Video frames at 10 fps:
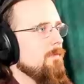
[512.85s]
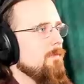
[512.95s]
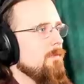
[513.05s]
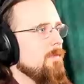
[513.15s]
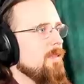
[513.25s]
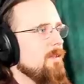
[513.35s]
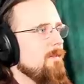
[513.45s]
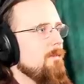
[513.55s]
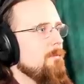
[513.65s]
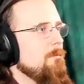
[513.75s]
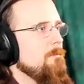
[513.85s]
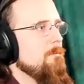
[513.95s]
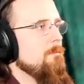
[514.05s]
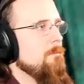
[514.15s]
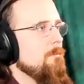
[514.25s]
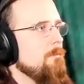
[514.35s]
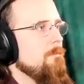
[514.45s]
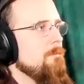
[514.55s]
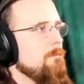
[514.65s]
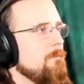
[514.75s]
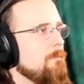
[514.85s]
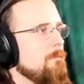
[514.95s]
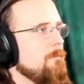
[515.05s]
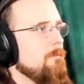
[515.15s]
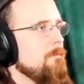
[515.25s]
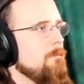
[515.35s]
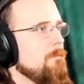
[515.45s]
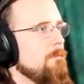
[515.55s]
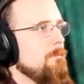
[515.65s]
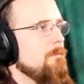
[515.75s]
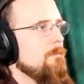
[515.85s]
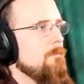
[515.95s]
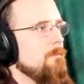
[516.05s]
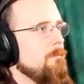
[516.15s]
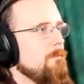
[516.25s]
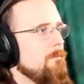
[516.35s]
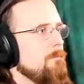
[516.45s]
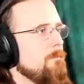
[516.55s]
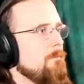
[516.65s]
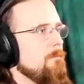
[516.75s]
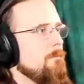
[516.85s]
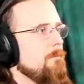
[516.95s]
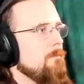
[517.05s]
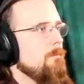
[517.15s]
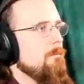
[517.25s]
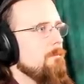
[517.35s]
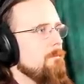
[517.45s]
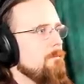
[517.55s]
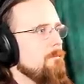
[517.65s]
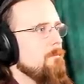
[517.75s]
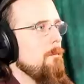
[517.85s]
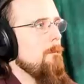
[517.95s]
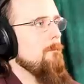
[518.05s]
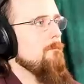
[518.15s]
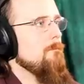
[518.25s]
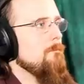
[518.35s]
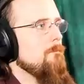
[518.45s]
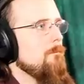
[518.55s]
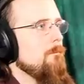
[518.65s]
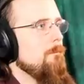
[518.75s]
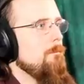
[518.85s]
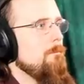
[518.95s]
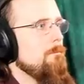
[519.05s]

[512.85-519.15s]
[no speech]